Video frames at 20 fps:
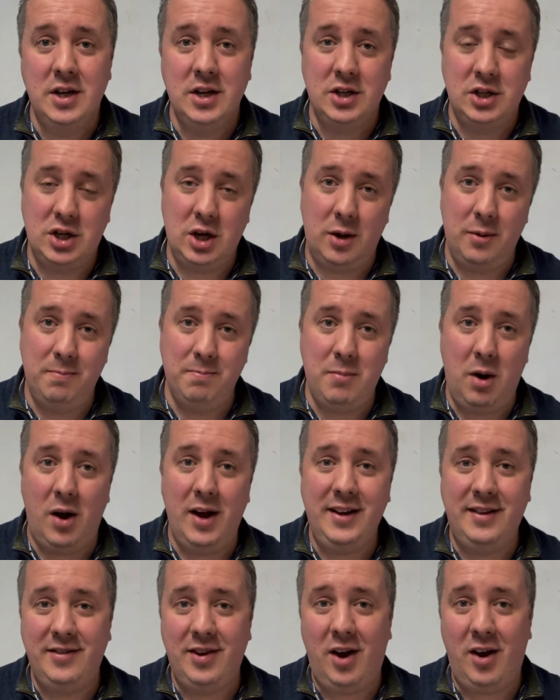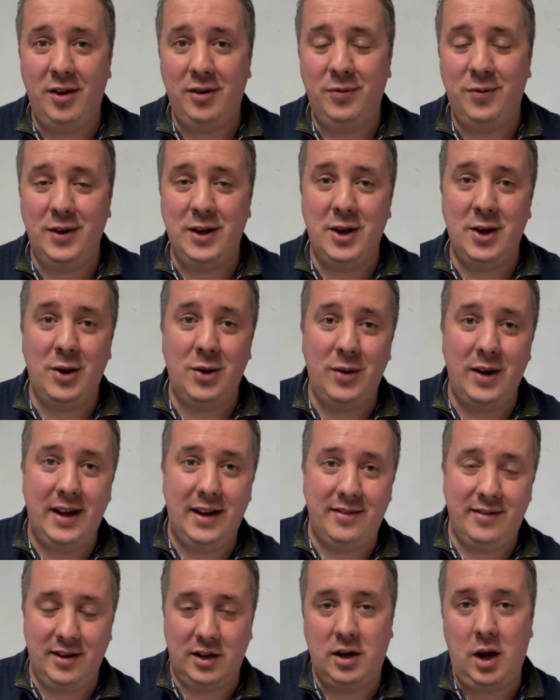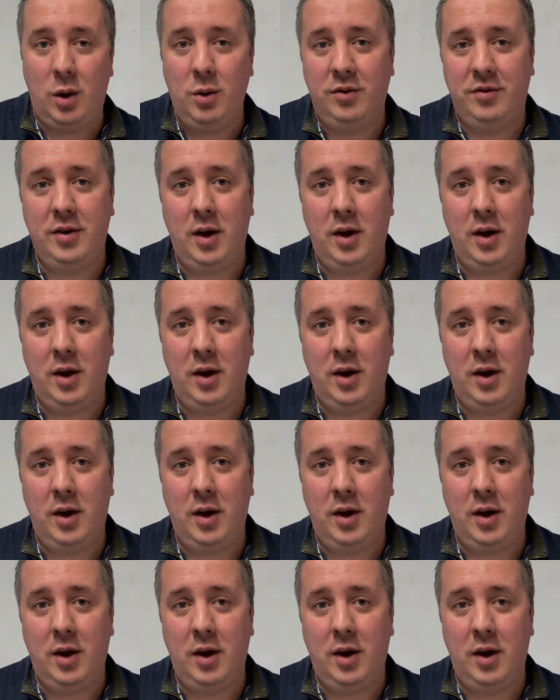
So my task for you is to go and